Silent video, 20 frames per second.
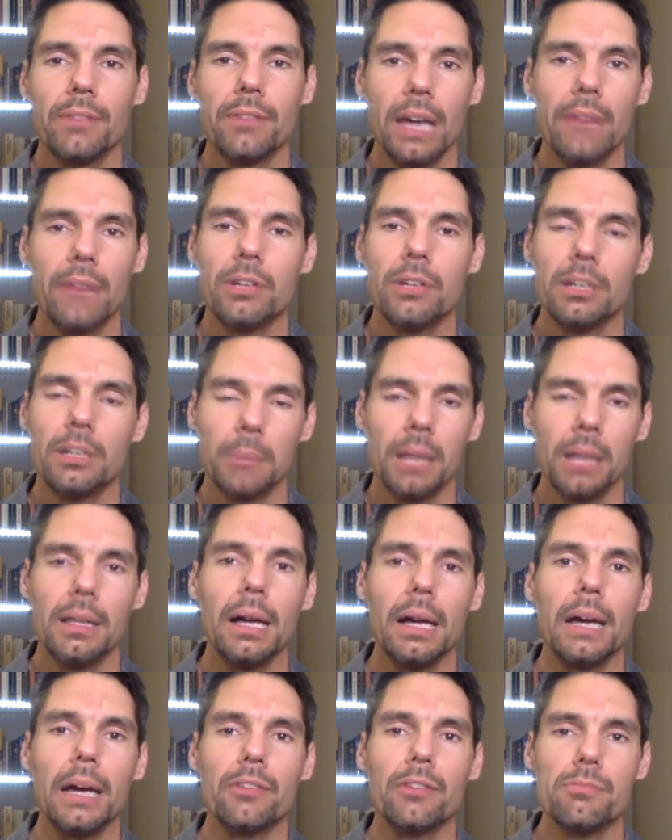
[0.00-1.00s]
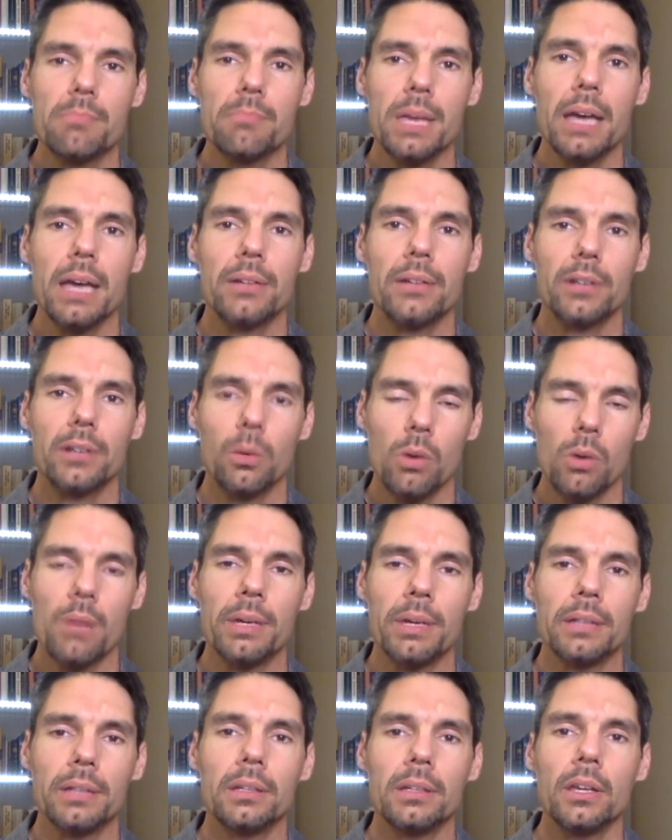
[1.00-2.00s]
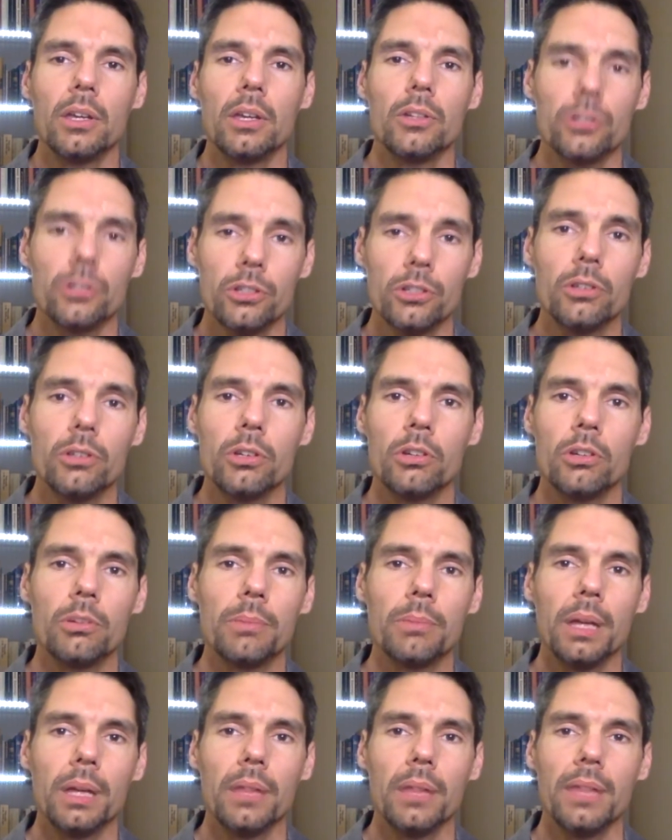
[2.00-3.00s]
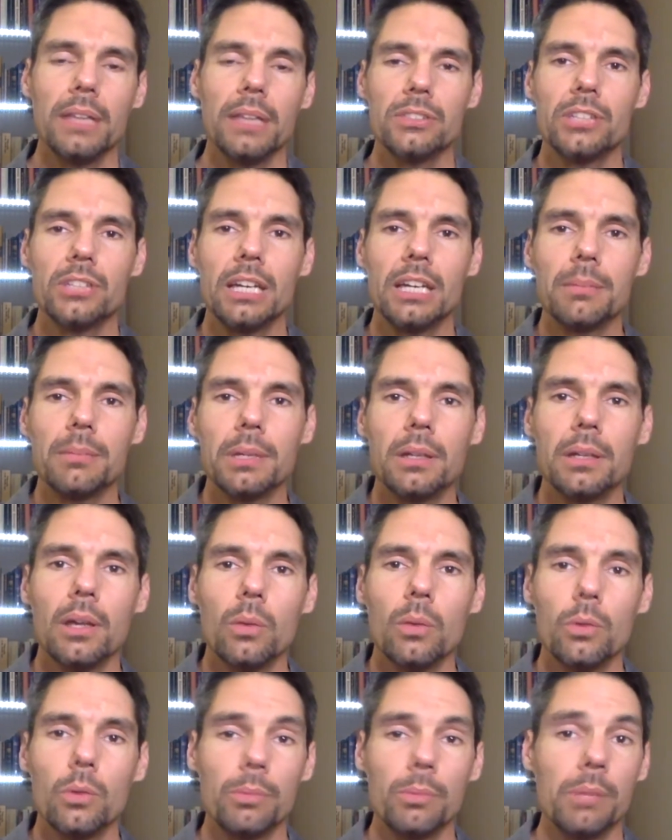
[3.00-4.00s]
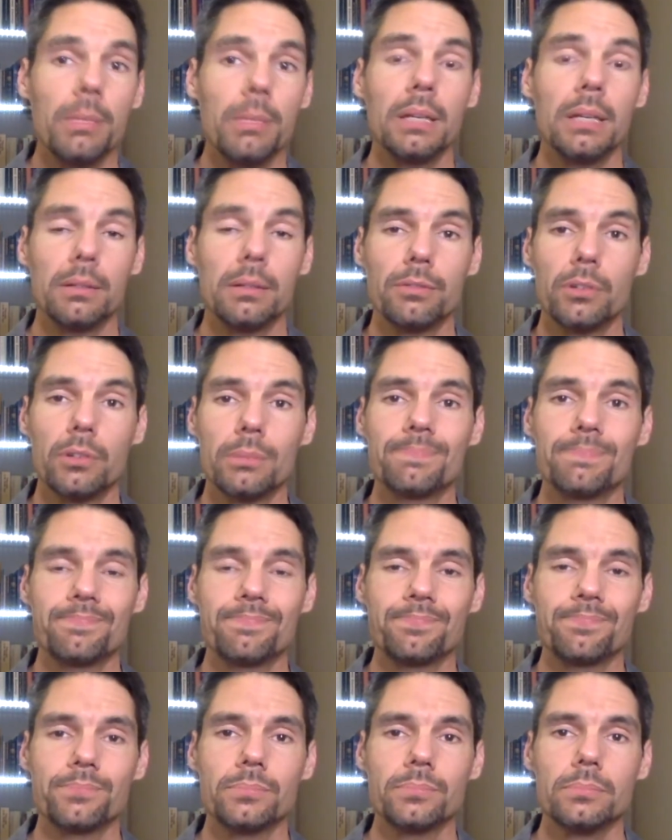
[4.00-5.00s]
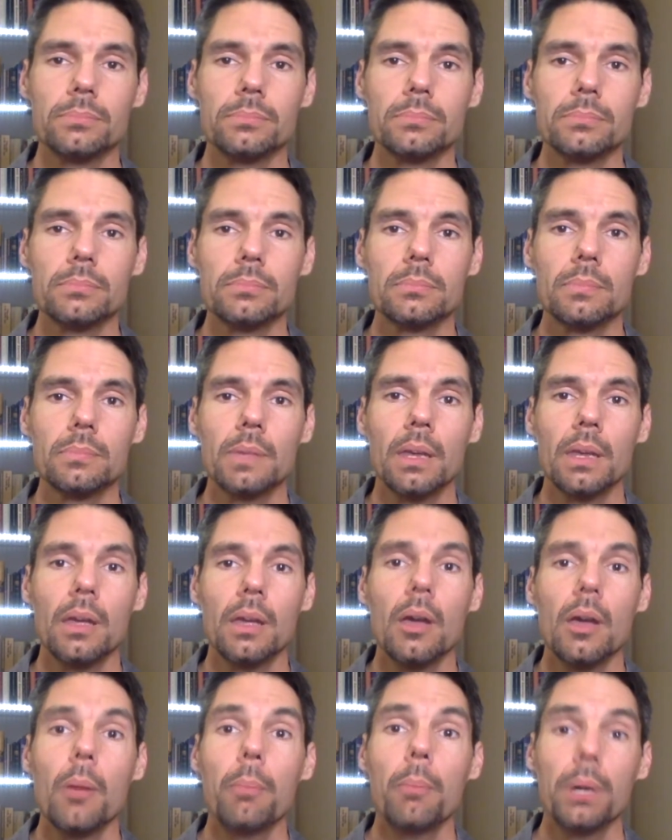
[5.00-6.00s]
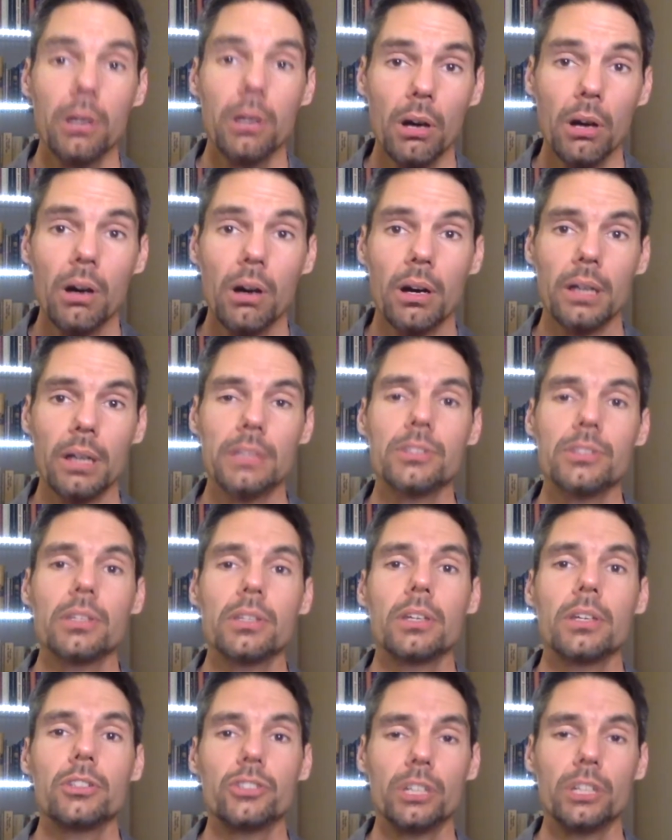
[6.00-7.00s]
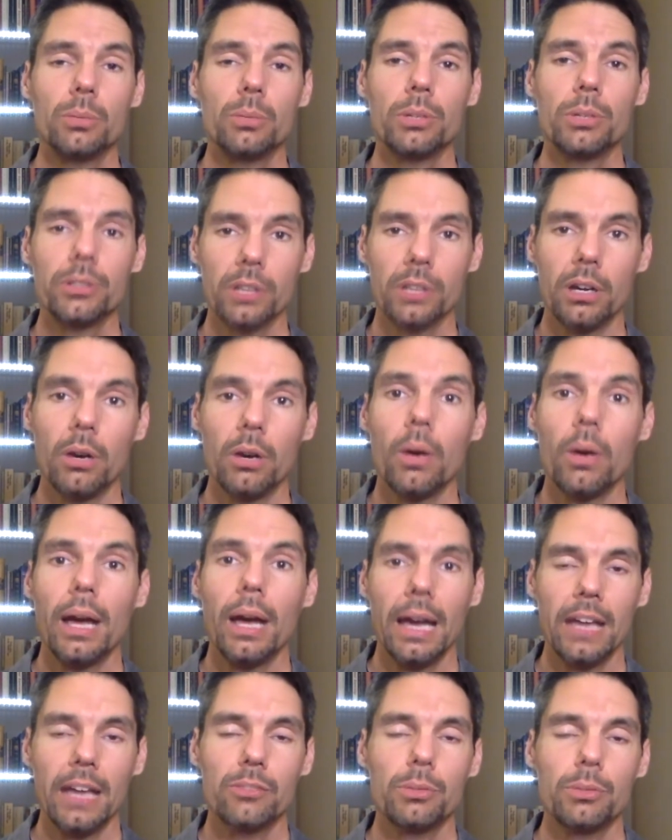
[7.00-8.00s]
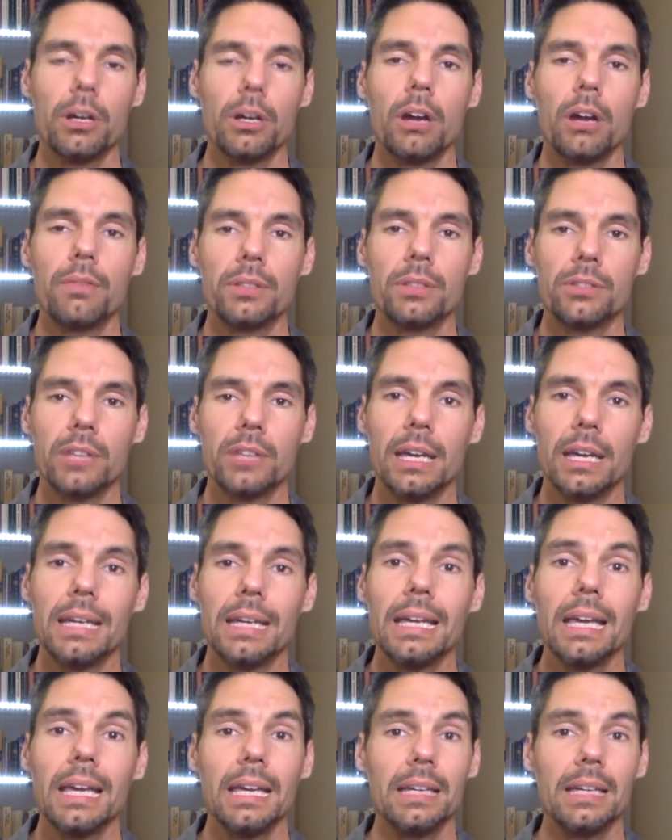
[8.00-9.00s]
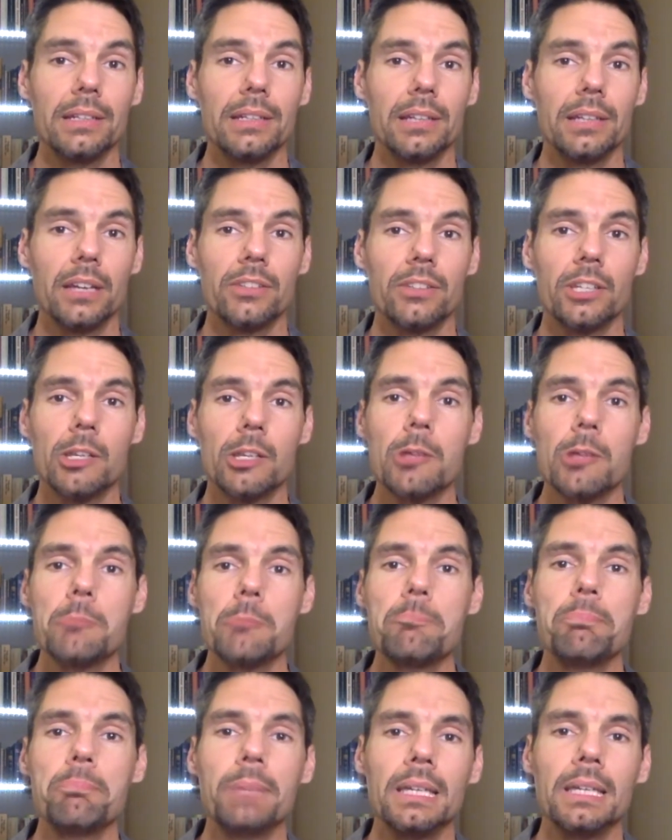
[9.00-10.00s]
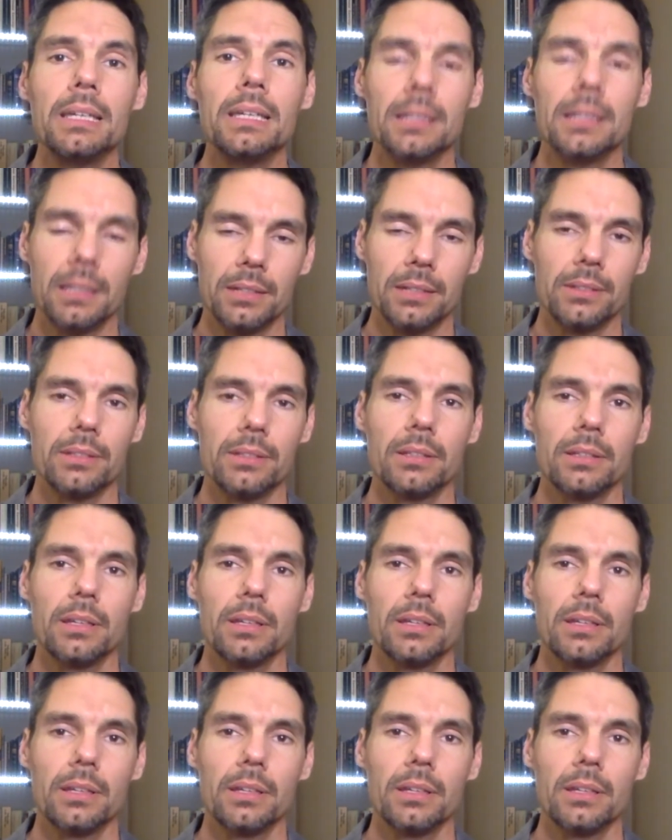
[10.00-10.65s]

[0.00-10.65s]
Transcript: ever in my life met a woman to whom that statement would be meaningful. Because she would know, as we often say, he doesn't mean it.